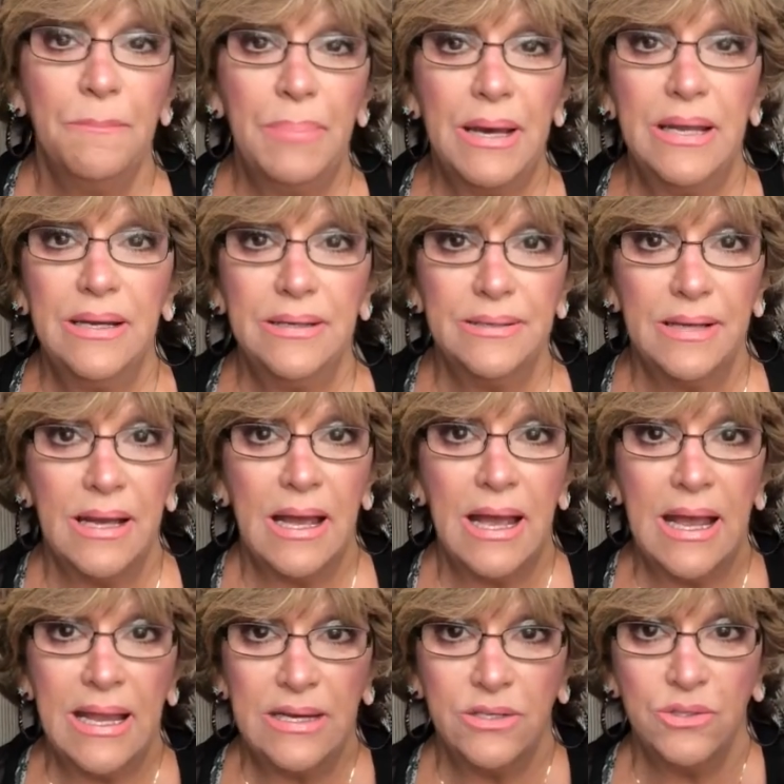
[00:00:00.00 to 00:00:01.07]
But
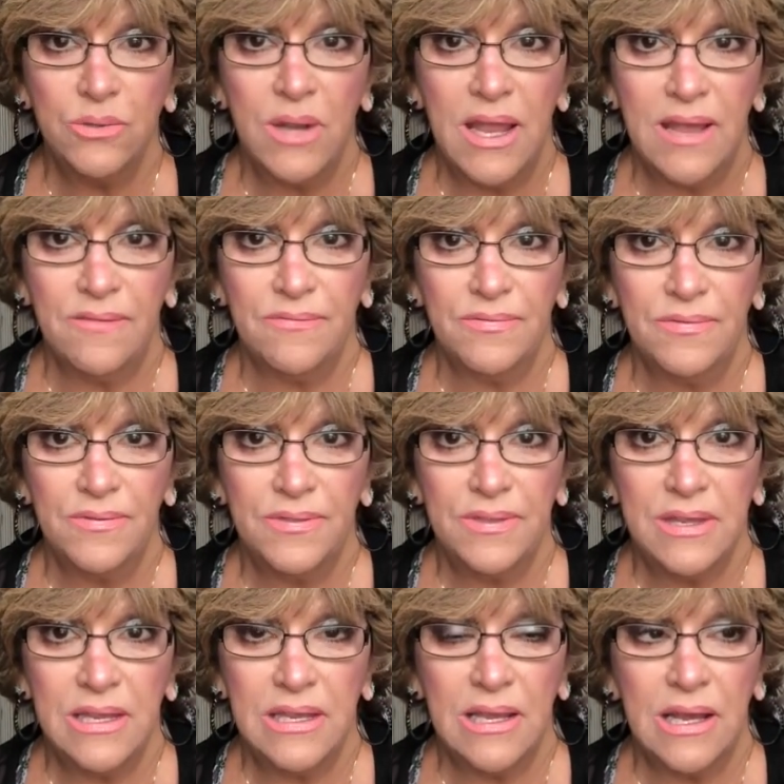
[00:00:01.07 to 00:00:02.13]
I do have
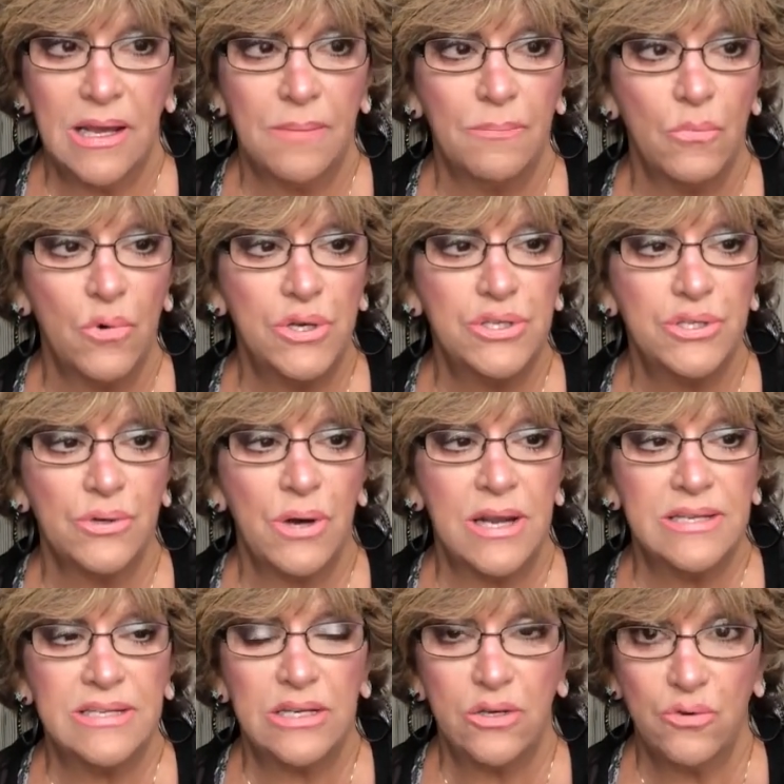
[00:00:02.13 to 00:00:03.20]
the
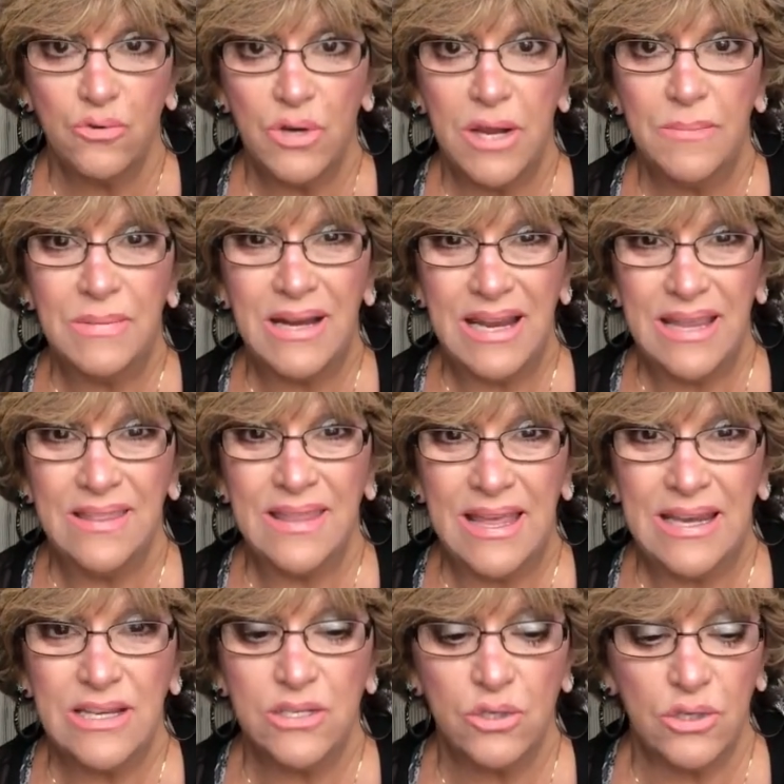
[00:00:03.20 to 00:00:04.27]
moisturizing cream, and
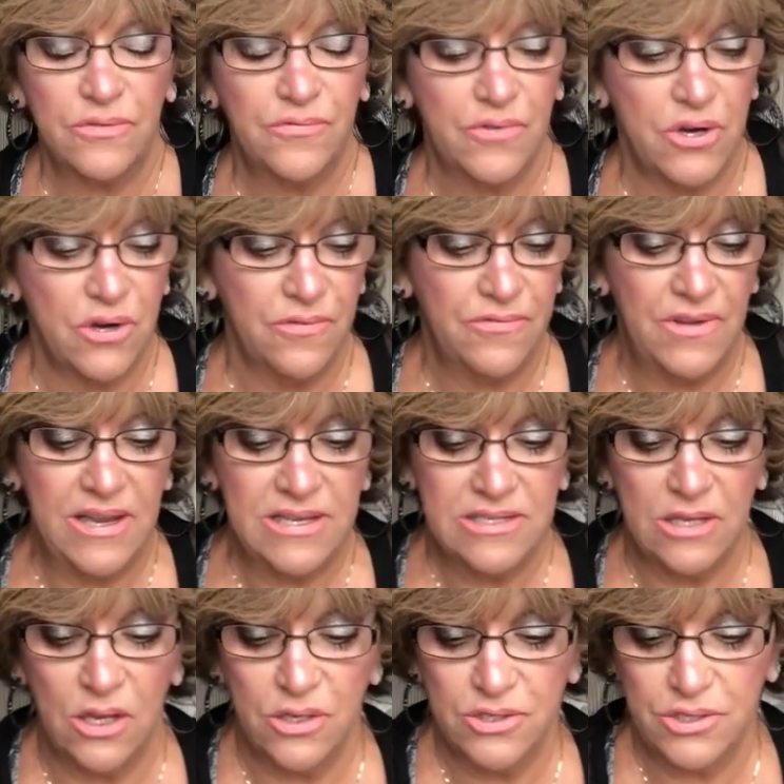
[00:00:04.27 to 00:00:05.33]
that is good for your
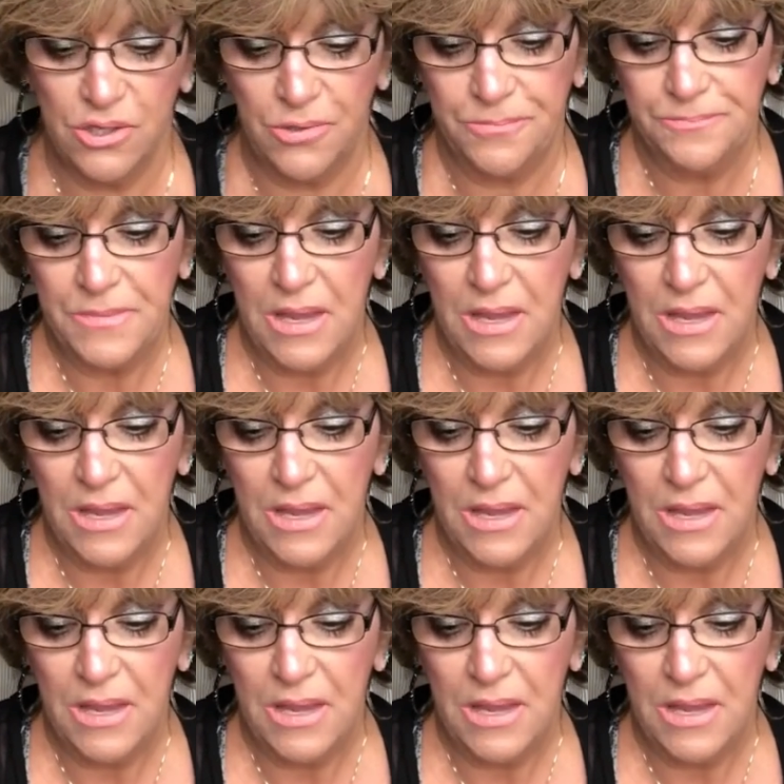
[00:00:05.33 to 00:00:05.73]
face also.